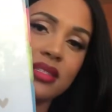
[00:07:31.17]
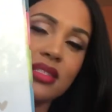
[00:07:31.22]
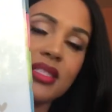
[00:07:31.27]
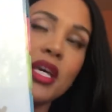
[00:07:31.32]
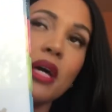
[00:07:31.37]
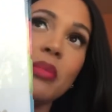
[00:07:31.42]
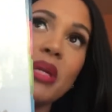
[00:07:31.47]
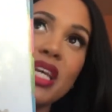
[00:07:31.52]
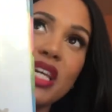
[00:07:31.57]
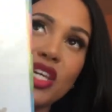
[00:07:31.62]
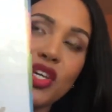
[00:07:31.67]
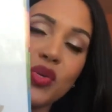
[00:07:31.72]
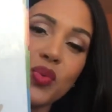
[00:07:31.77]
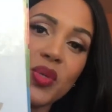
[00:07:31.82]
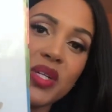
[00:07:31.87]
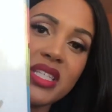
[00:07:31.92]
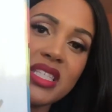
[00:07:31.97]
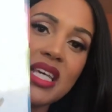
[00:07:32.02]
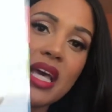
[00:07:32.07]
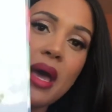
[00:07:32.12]
So many cute
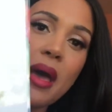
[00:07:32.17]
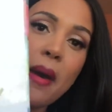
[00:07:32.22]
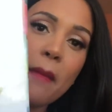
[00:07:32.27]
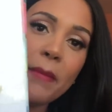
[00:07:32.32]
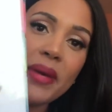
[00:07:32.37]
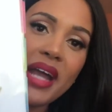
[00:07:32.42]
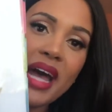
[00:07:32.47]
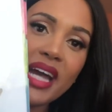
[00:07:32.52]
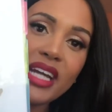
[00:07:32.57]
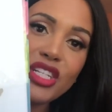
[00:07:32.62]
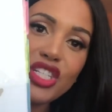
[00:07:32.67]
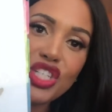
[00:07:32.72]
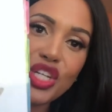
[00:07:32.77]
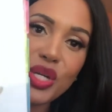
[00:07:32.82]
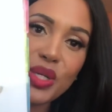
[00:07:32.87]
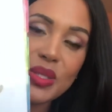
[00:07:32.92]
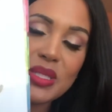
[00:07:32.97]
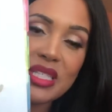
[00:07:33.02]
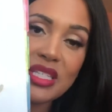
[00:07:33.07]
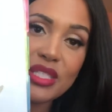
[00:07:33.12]
ones, but I
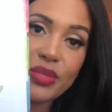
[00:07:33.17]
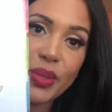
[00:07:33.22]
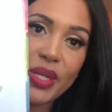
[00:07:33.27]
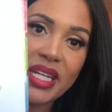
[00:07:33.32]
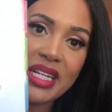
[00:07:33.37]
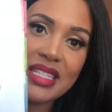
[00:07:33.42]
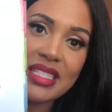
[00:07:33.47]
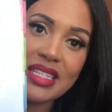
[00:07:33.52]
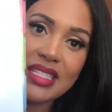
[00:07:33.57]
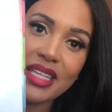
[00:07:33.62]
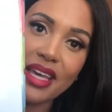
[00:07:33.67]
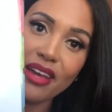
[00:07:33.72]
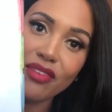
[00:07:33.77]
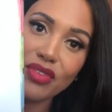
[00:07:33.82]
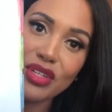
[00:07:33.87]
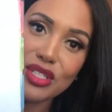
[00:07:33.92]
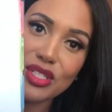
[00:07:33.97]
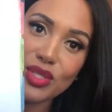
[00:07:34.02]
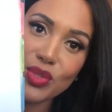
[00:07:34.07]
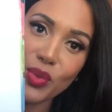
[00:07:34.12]
chose this one, and it says
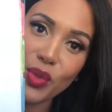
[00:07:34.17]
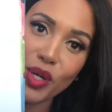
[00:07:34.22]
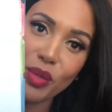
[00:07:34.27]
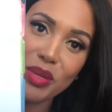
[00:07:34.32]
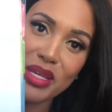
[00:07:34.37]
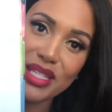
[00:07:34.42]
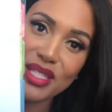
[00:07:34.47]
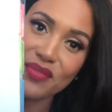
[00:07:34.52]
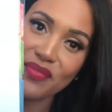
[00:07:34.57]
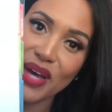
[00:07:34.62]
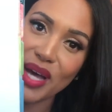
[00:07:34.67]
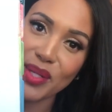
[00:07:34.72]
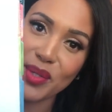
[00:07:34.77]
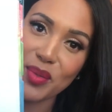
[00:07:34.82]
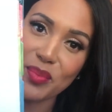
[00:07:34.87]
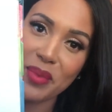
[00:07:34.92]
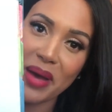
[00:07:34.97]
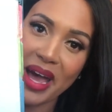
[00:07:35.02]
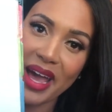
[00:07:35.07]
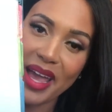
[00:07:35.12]
every storm is
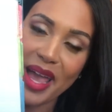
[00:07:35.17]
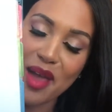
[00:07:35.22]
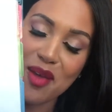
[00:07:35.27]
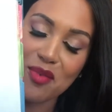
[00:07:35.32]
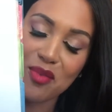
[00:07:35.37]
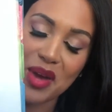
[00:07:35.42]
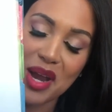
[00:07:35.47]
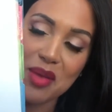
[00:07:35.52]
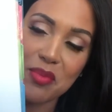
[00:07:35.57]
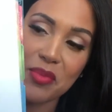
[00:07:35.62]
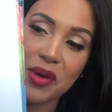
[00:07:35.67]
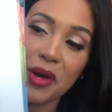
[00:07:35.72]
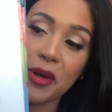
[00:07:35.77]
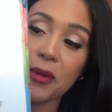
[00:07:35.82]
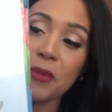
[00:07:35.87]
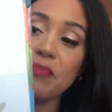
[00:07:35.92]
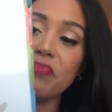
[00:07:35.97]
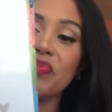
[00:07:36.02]
followed by a rainbow.